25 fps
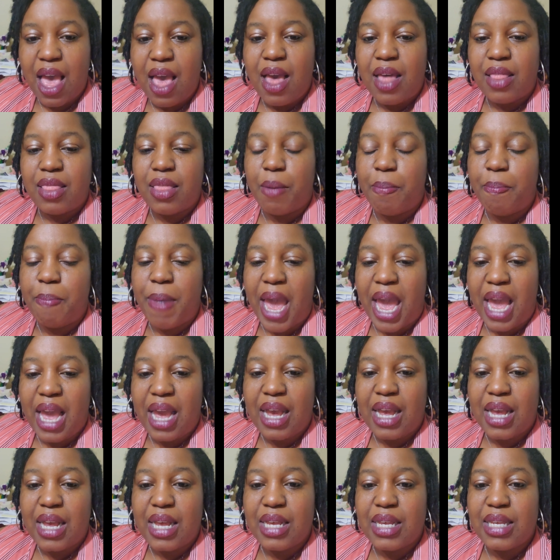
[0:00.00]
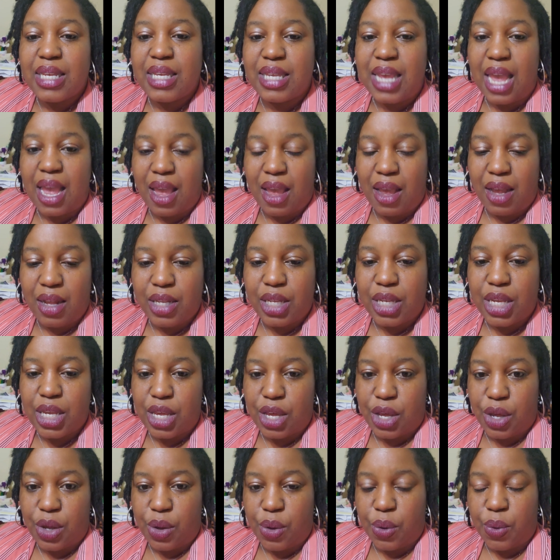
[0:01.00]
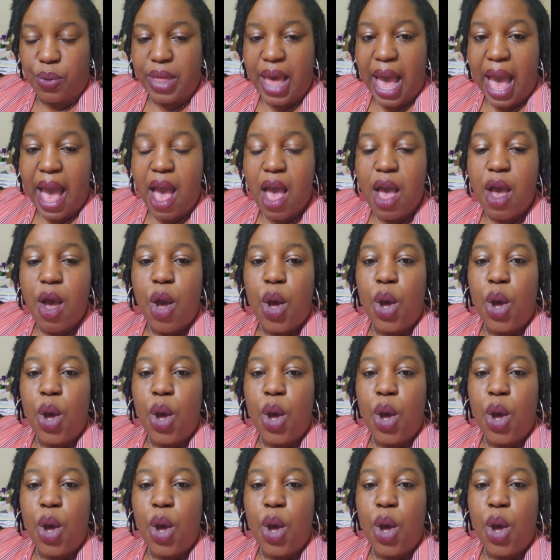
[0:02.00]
the bank saying to you that